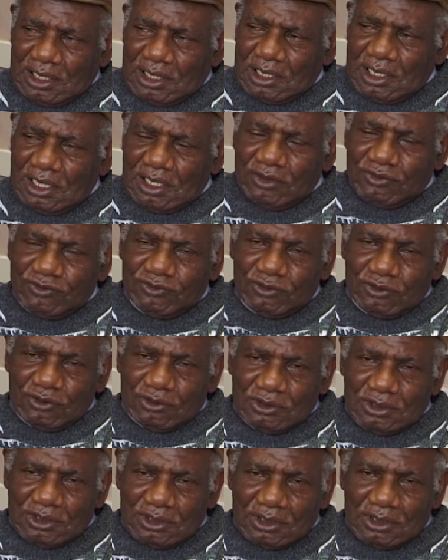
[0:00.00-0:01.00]
and I
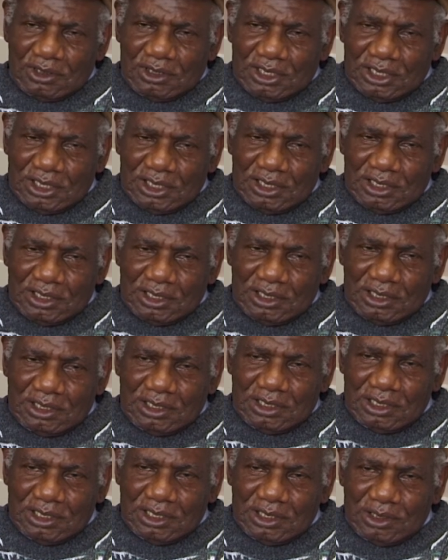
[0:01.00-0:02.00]
phoned her,
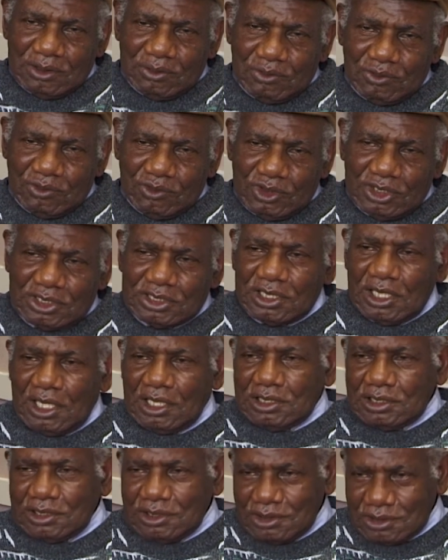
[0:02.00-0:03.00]
and we
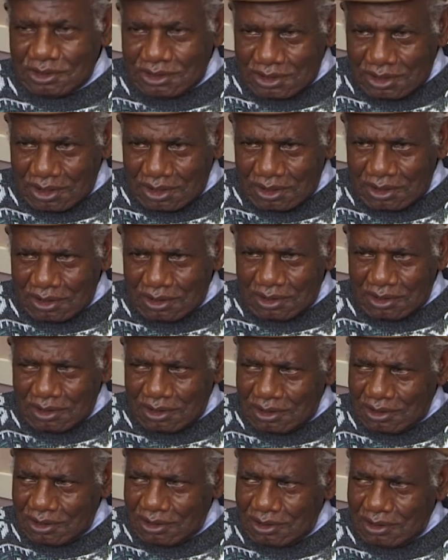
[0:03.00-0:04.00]
started to
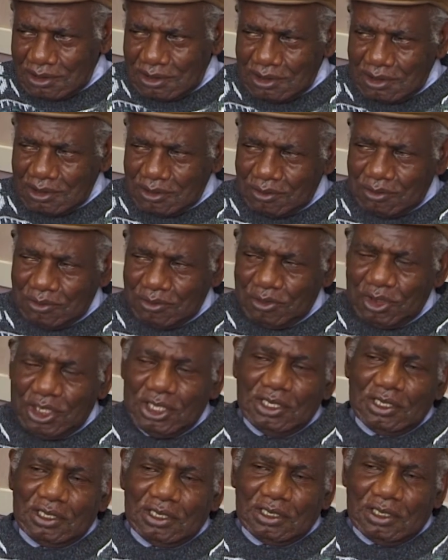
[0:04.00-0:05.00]
talk, and
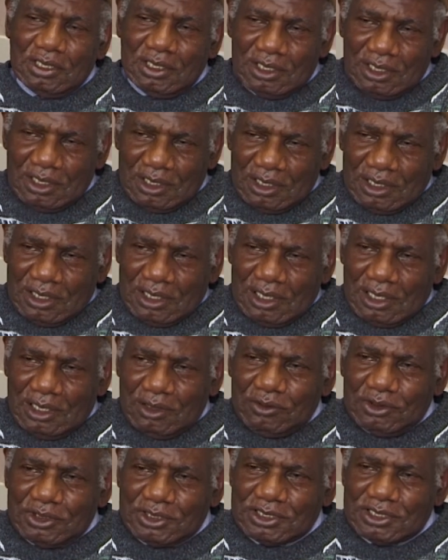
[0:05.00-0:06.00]
being I
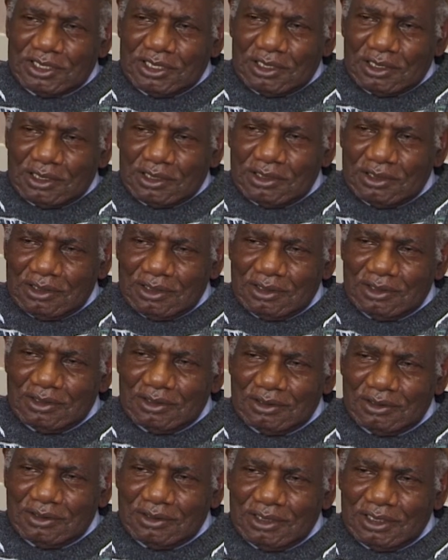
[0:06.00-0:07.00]
was single, you
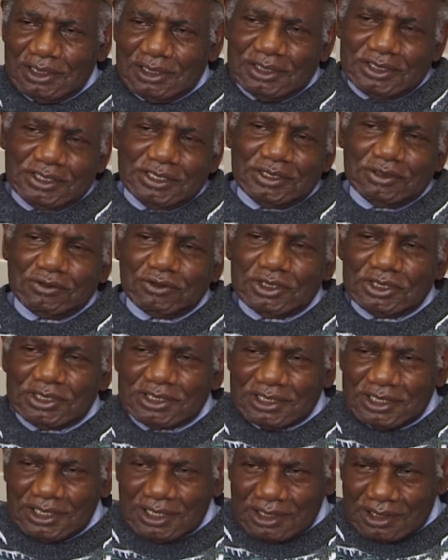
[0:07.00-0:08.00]
know, and she was
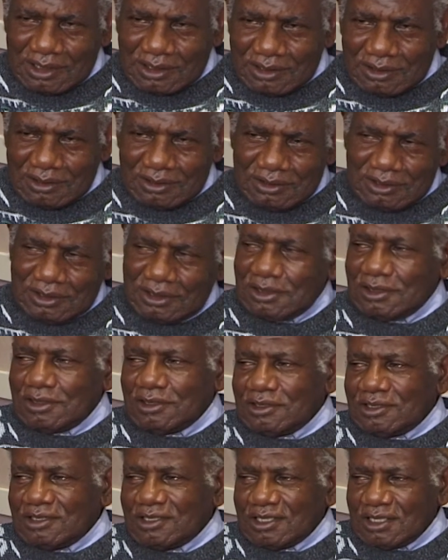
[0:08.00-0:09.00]
single, you
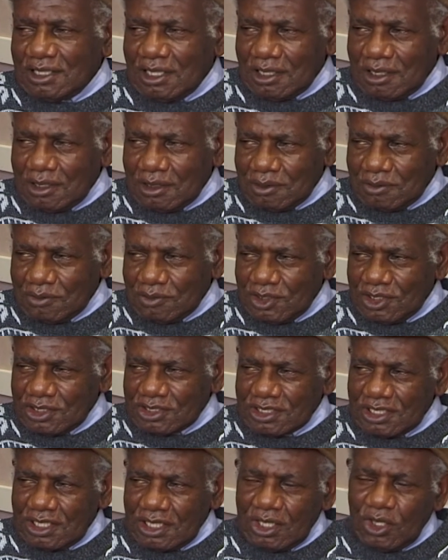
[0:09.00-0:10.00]
know, they
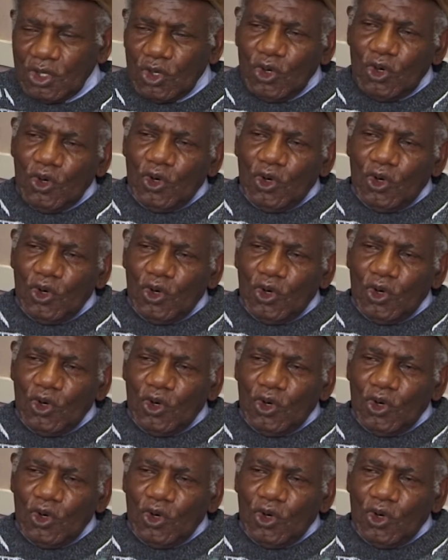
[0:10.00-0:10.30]
say